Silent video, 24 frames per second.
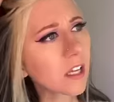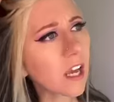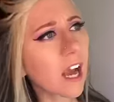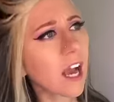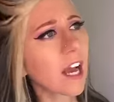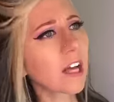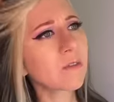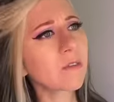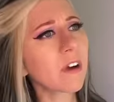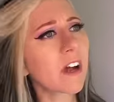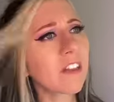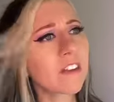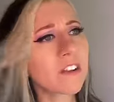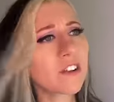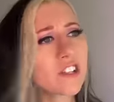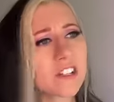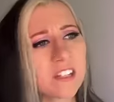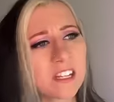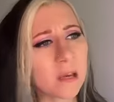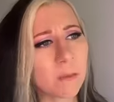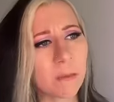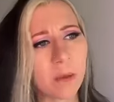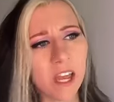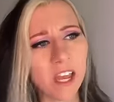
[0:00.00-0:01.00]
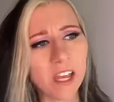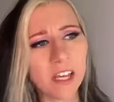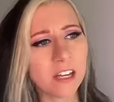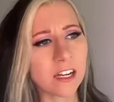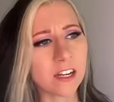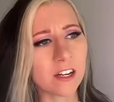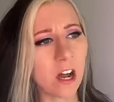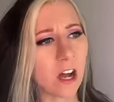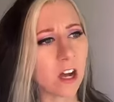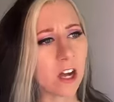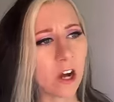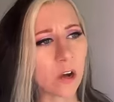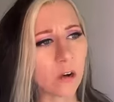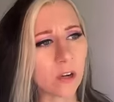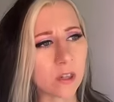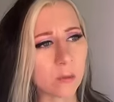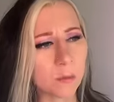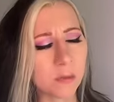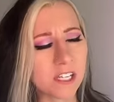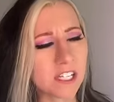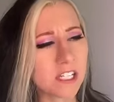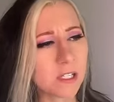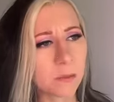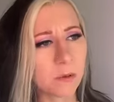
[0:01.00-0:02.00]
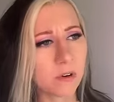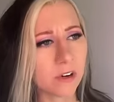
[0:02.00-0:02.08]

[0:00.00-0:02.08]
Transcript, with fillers: Yeah, I'd rather just get paid and not go to the pizza